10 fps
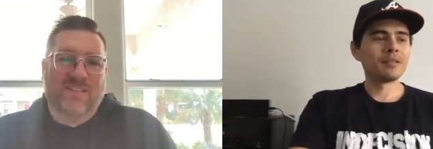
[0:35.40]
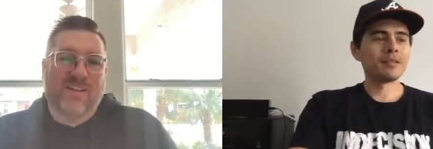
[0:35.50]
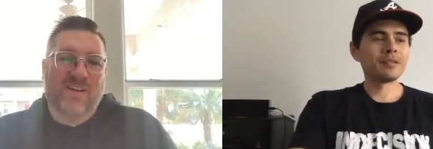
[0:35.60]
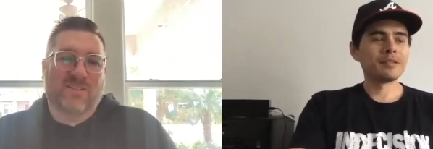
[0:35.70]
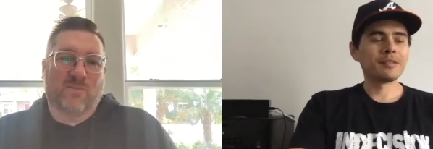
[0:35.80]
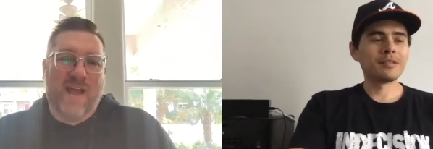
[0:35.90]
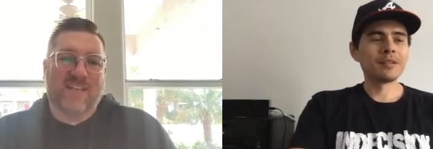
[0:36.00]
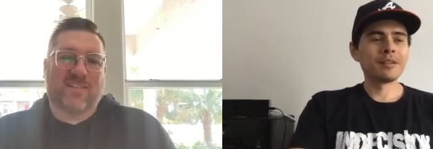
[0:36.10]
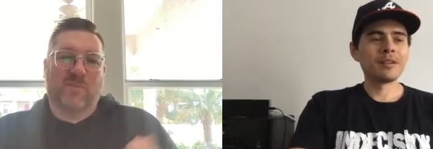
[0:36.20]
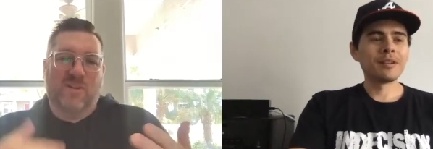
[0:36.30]
Speaker 1: to know. So
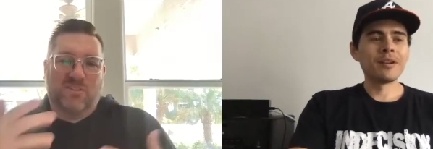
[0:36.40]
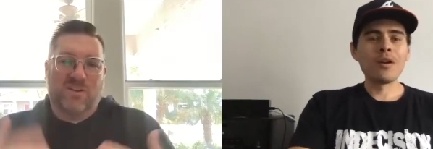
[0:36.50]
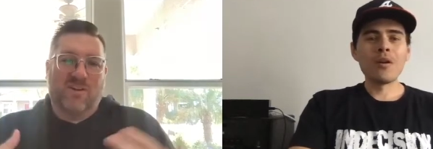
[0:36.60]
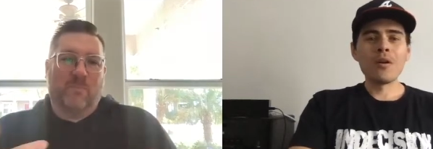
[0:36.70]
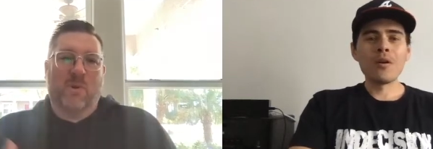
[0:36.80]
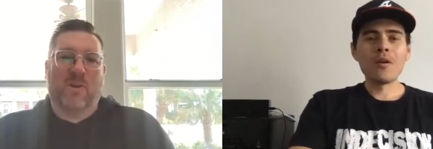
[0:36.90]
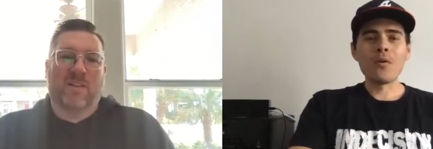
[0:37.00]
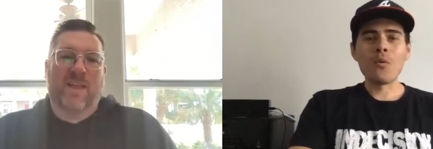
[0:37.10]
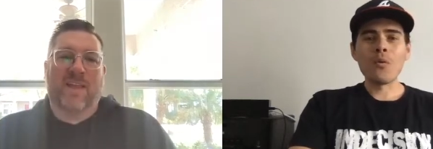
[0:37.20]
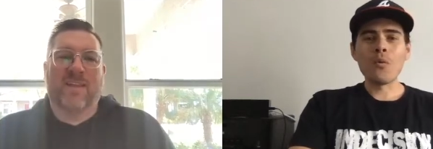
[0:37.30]
basketball is starting to
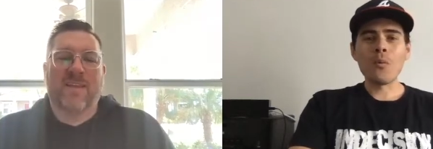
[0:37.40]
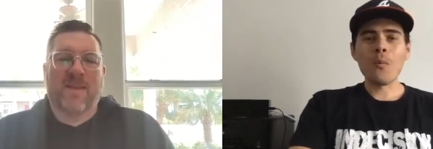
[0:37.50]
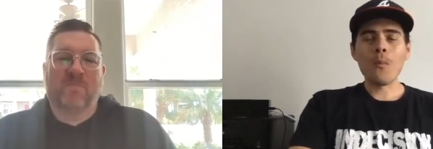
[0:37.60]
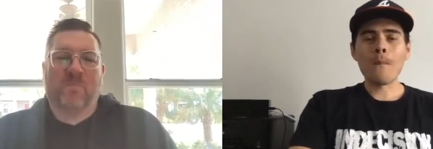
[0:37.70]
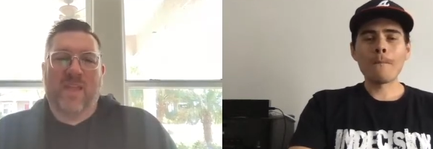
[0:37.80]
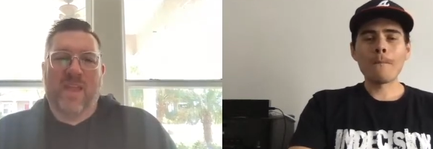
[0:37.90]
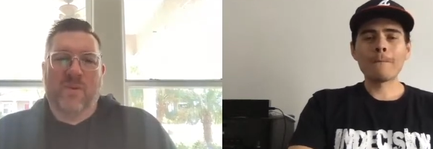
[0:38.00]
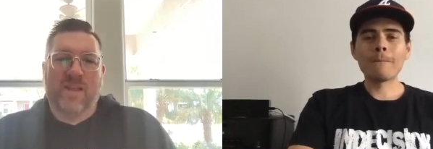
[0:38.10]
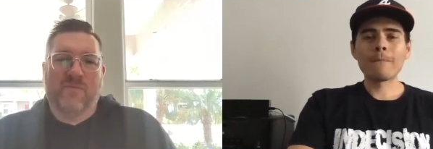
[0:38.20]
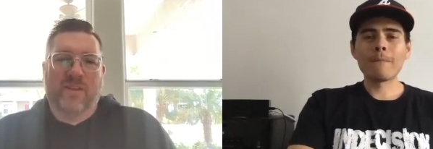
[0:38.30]
percolate, and
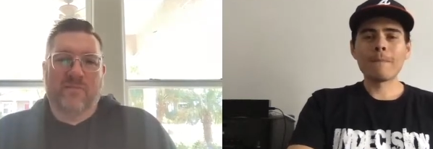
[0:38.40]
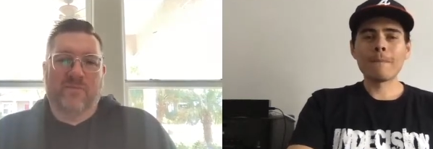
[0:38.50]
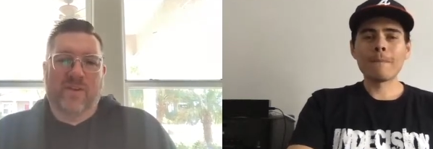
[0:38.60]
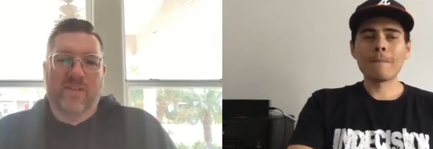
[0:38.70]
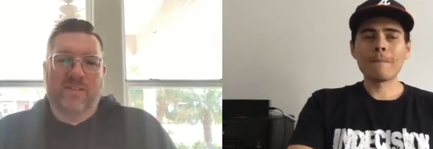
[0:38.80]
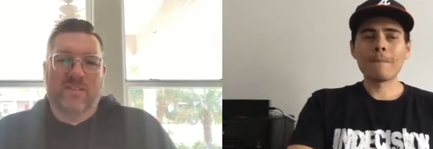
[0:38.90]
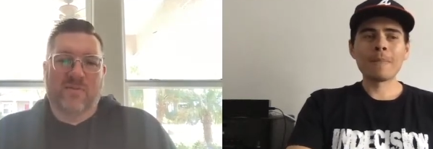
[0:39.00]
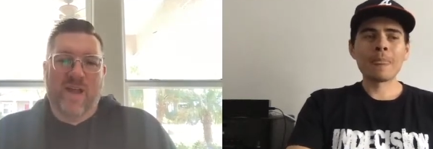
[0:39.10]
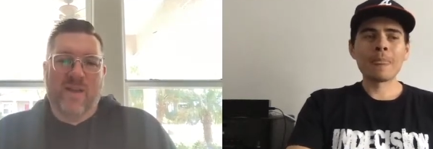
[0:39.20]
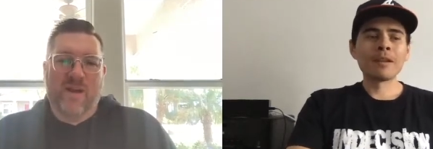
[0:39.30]
we definitely can feel that it's uh,
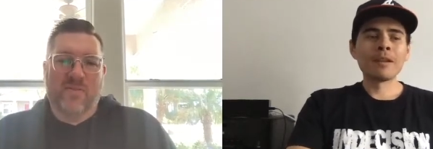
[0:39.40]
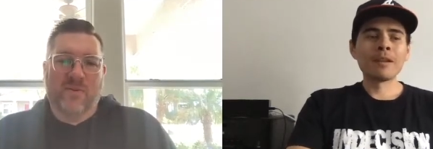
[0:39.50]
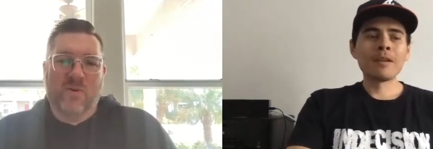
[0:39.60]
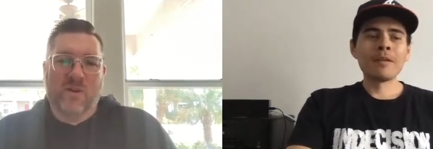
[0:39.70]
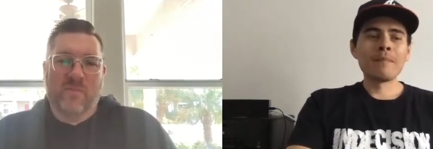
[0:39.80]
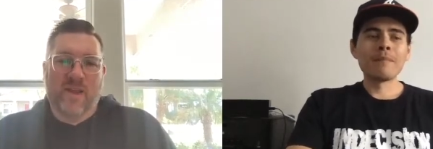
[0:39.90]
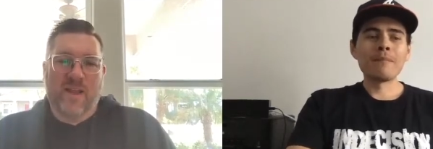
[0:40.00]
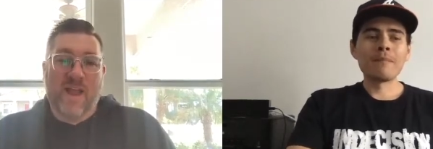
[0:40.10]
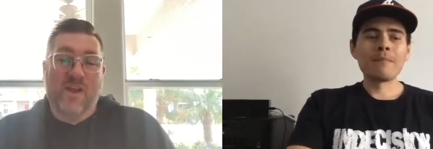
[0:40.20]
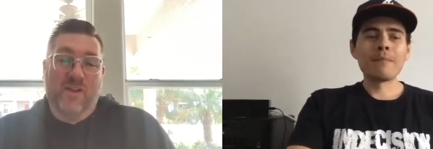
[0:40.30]
right around the corner, man.
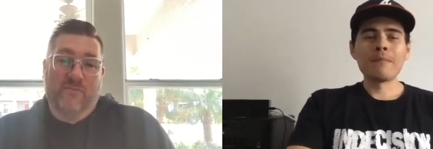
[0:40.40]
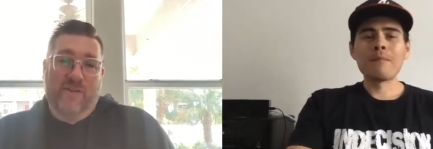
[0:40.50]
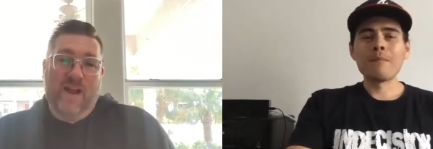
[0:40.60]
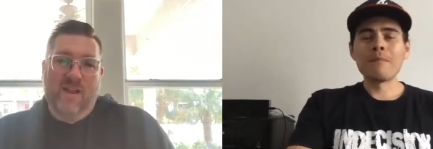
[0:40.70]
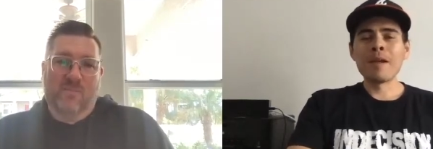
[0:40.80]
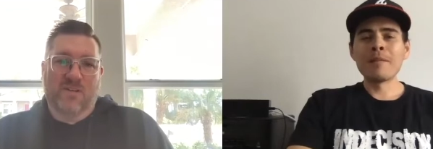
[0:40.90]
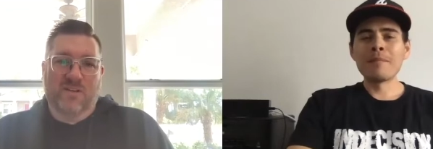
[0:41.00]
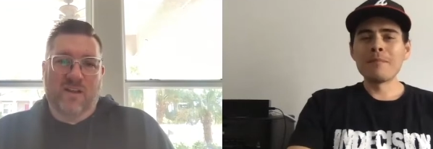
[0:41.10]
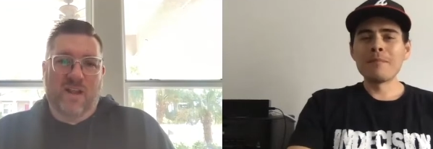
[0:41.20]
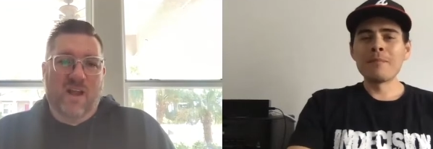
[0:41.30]
I know you're fired man,
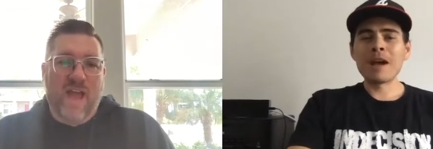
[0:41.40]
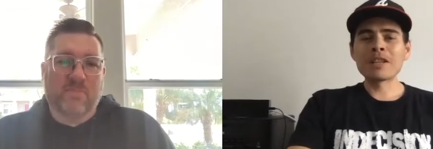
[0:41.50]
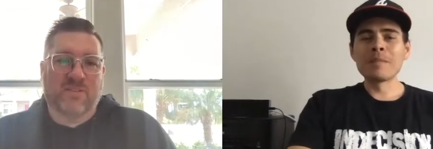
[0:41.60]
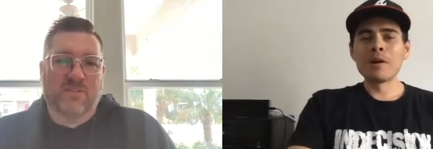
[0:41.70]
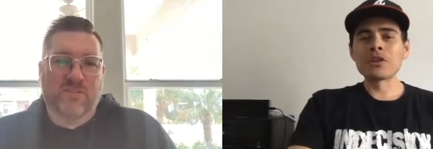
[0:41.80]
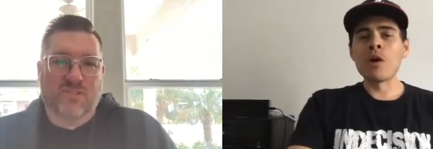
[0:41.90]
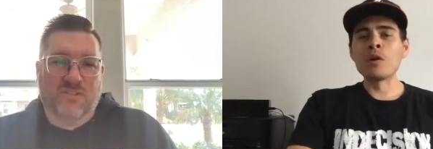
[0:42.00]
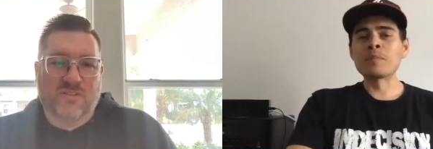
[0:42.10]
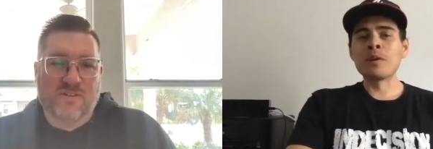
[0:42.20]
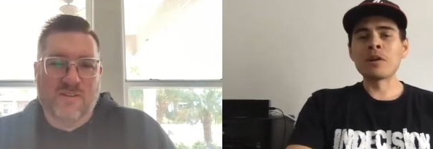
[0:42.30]
Speaker 2: up. Basketball's always
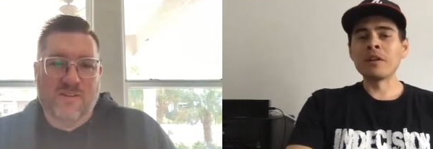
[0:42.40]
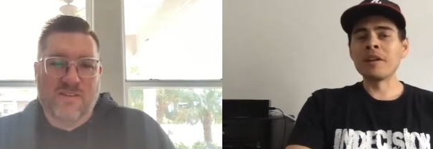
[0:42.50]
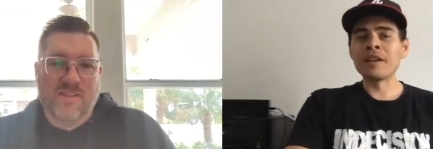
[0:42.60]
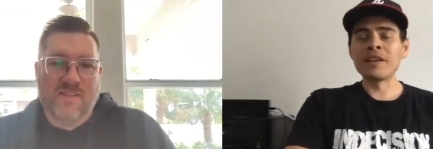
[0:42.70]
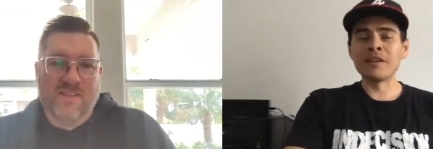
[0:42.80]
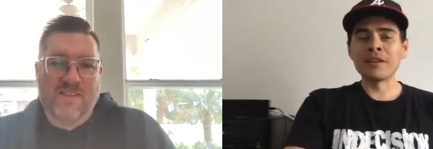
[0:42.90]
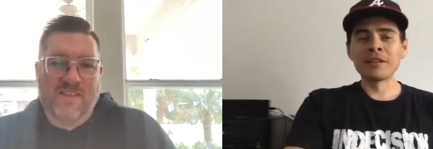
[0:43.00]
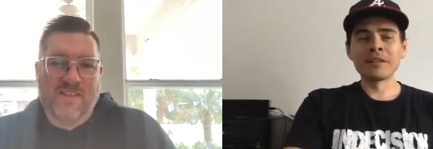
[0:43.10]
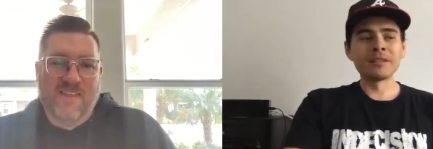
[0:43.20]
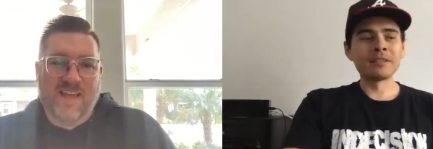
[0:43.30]
percolating here.
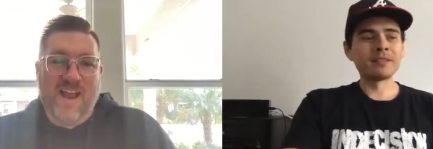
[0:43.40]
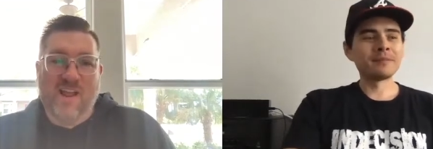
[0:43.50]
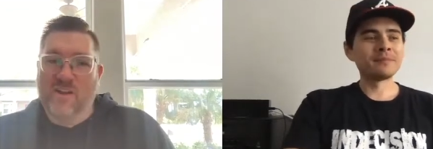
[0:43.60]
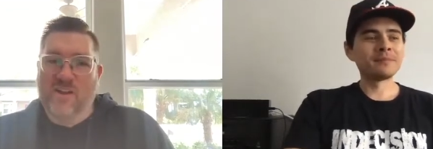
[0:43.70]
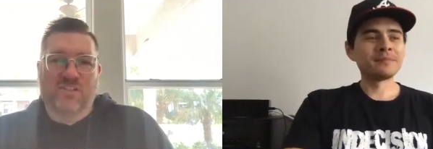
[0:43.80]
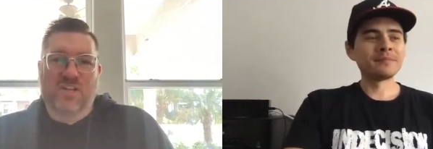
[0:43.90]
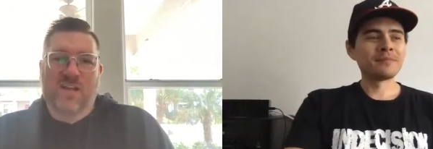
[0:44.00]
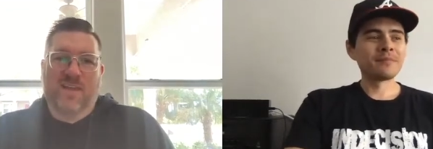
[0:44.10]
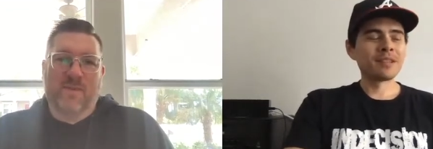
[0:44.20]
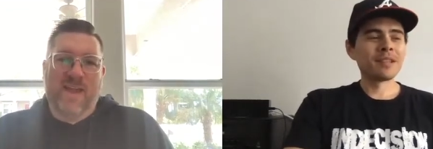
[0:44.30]
I know you're a
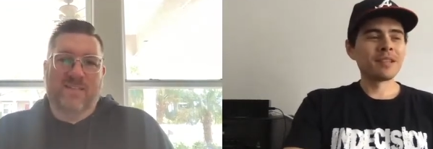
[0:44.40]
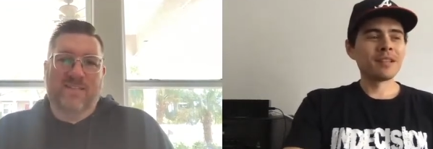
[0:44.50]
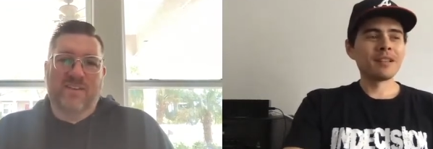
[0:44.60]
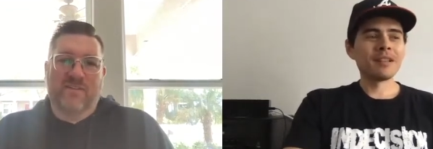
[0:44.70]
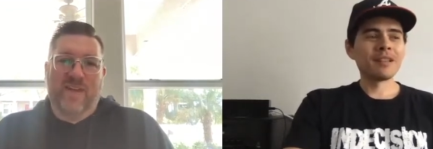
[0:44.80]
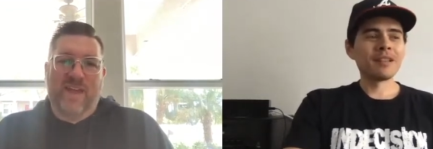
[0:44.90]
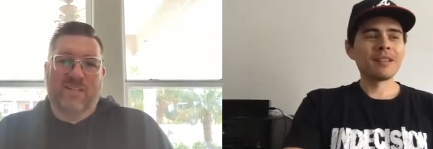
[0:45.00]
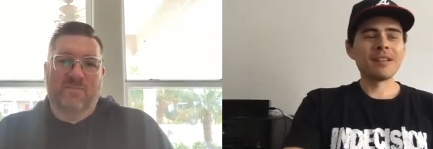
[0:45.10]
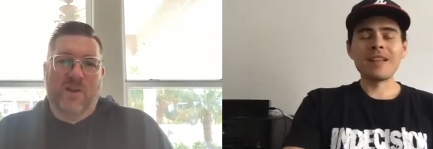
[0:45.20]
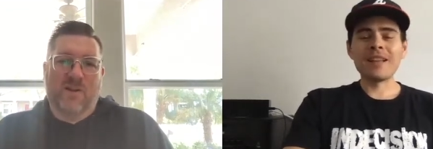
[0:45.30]
Speaker 1: junkie, man. It's in your
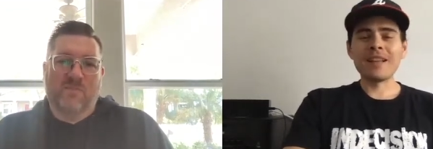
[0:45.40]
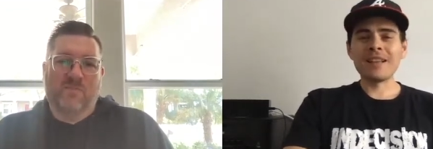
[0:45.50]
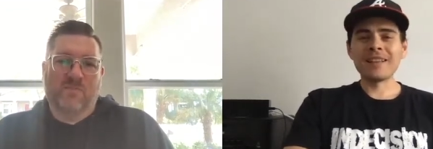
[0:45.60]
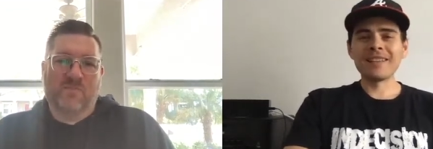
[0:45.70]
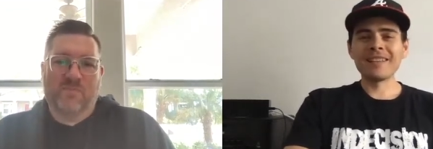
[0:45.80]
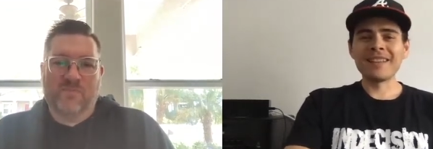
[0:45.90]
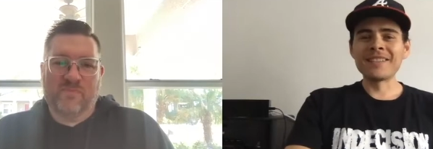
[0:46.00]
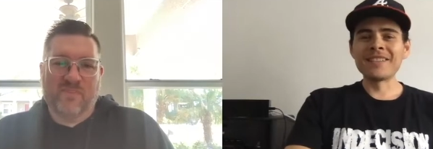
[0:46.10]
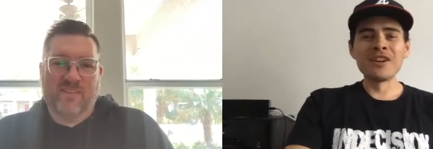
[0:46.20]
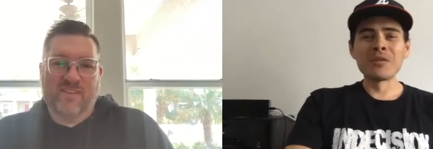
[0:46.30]
veins, bro. It's
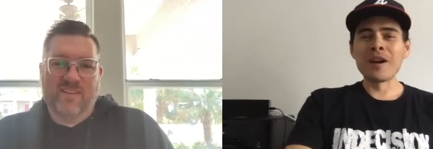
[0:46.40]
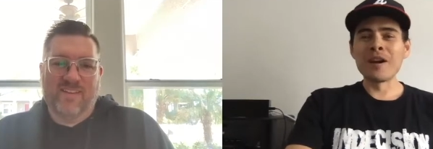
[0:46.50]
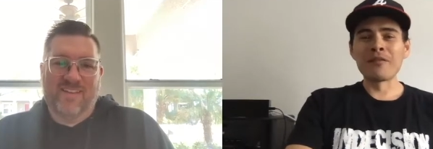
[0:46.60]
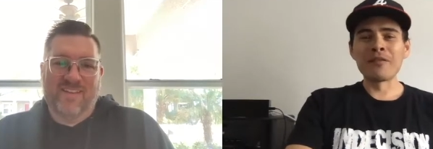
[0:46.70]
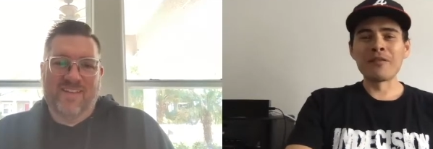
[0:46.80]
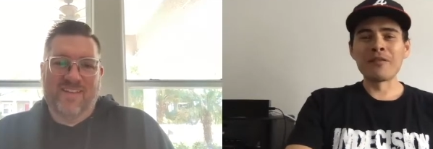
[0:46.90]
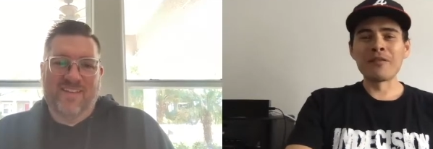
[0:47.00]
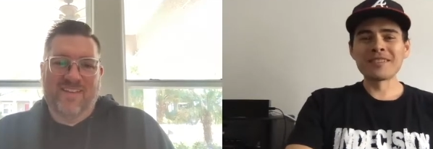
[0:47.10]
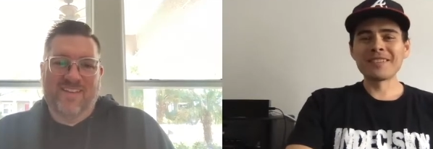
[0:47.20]
year round for us.